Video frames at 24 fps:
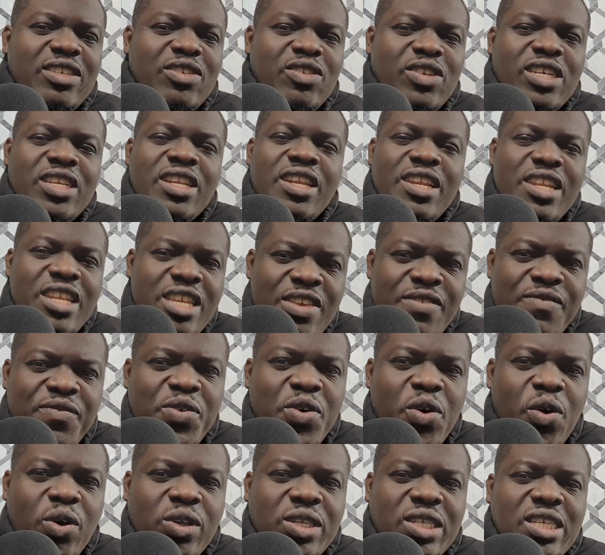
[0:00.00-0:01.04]
You can leave
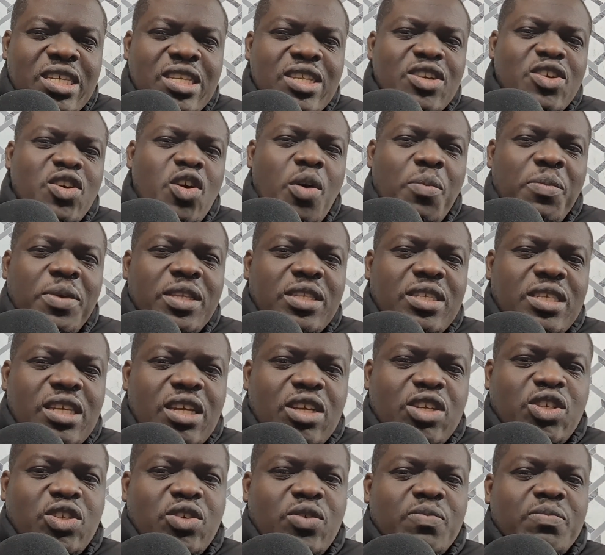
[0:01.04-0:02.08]
yours in the comment
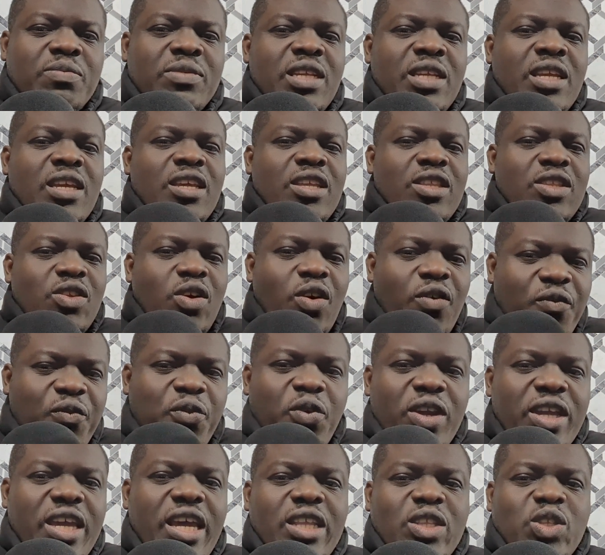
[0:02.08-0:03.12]
section. Don't
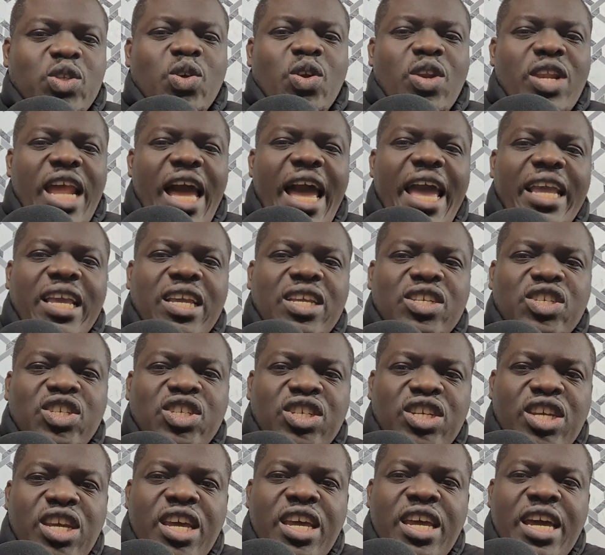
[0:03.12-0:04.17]
forget to like,
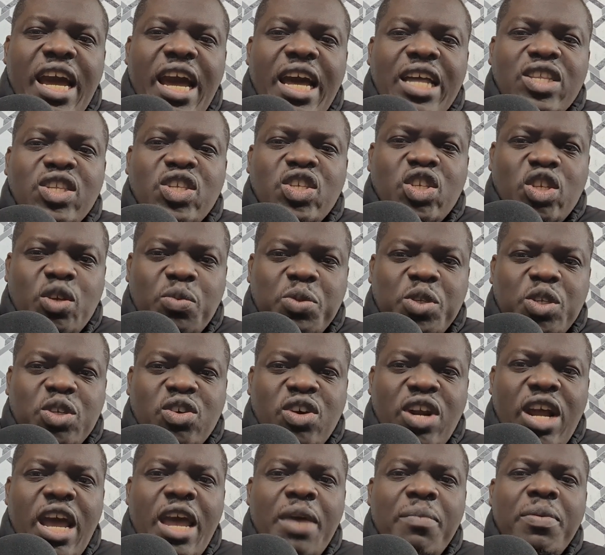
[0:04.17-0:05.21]
share, and
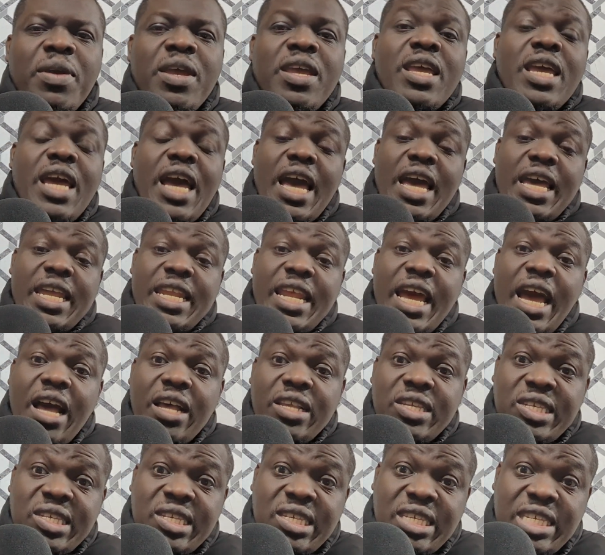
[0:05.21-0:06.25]
subscribe, and I'll
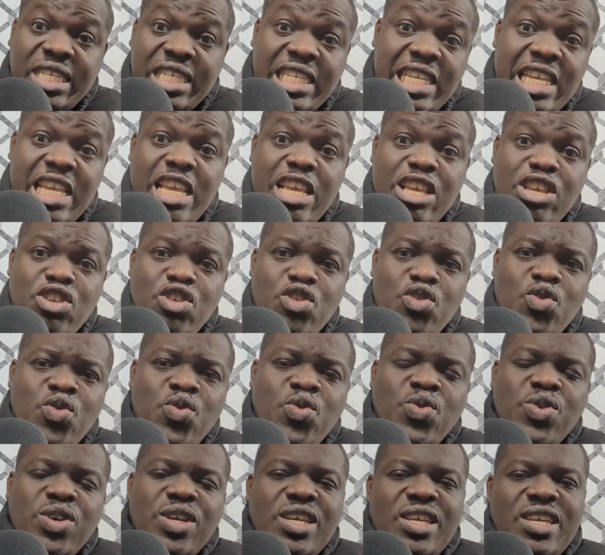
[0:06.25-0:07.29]
see
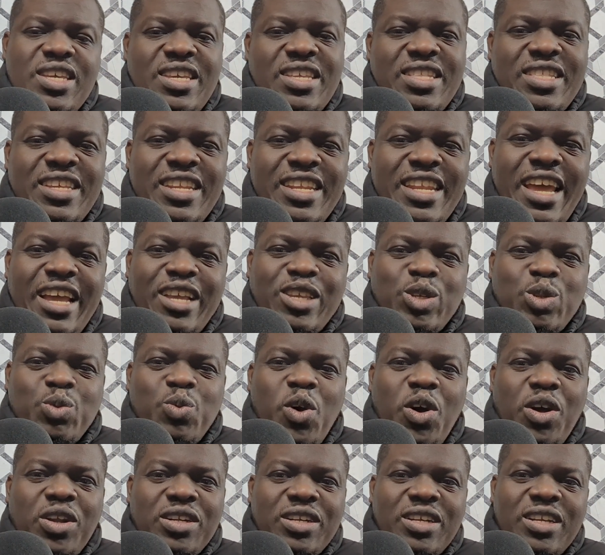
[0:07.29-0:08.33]
you in the next
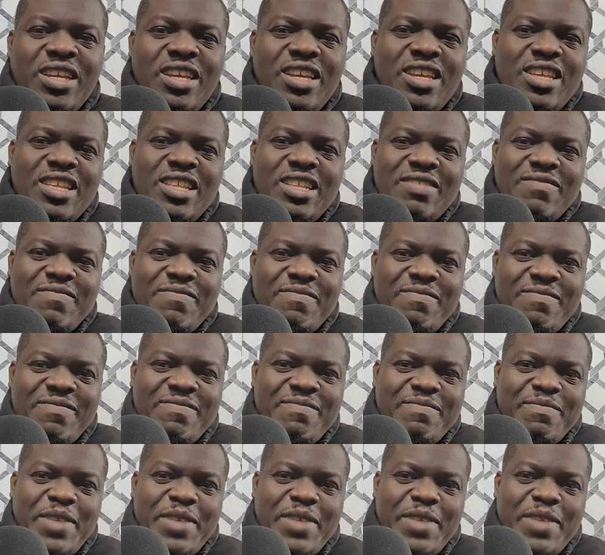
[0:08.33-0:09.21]
one.